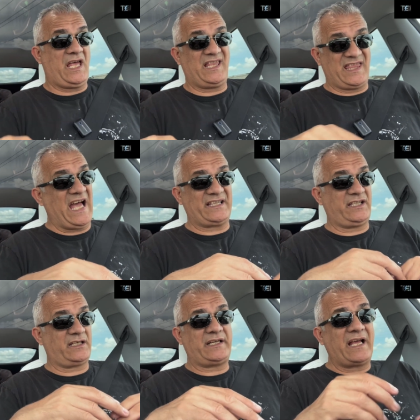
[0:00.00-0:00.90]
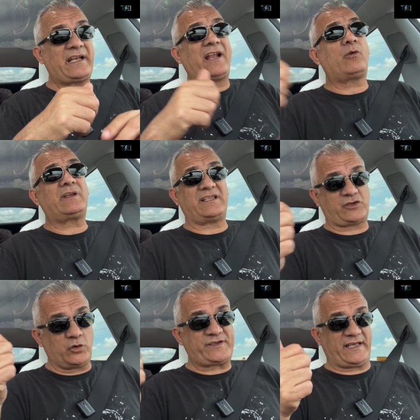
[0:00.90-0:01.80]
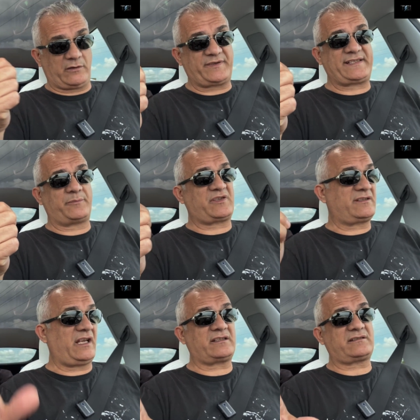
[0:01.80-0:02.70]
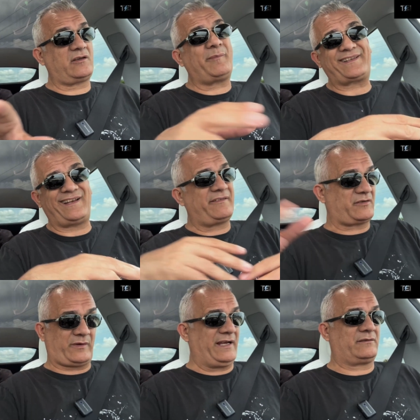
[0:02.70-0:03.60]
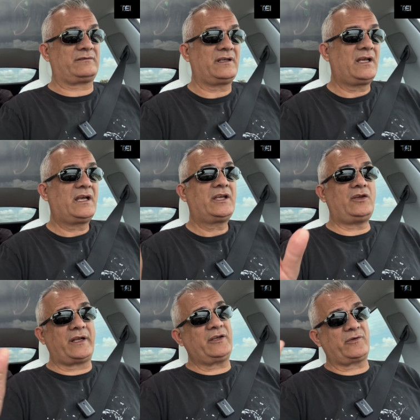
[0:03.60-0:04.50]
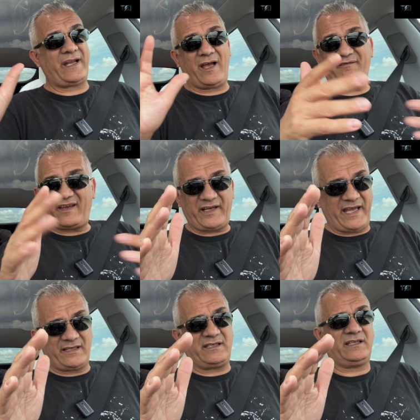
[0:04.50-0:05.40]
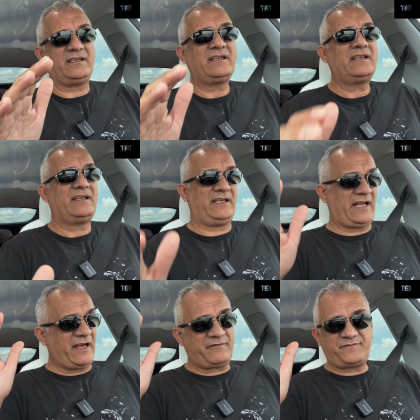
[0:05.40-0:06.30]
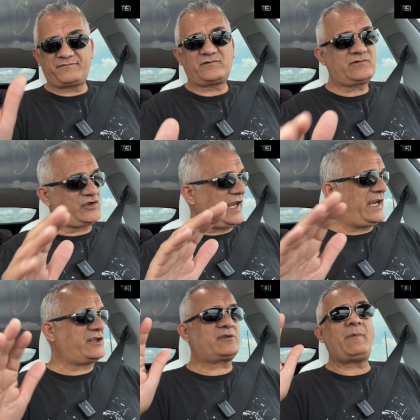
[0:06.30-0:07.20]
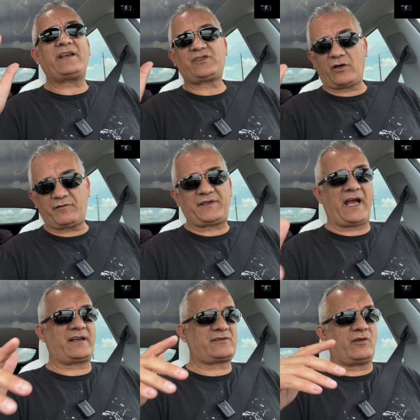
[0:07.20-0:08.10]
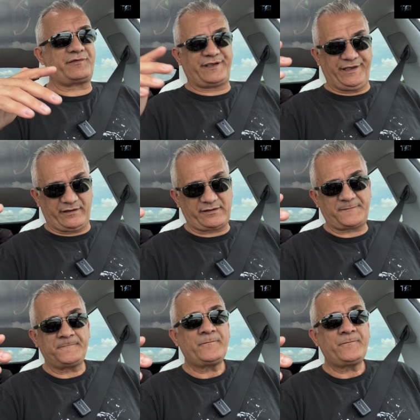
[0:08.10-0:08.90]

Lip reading: that there not only there's no cell reception, nobody lives around. You're on your own. Now I'm very handy, and I've changed my share of tires over the years.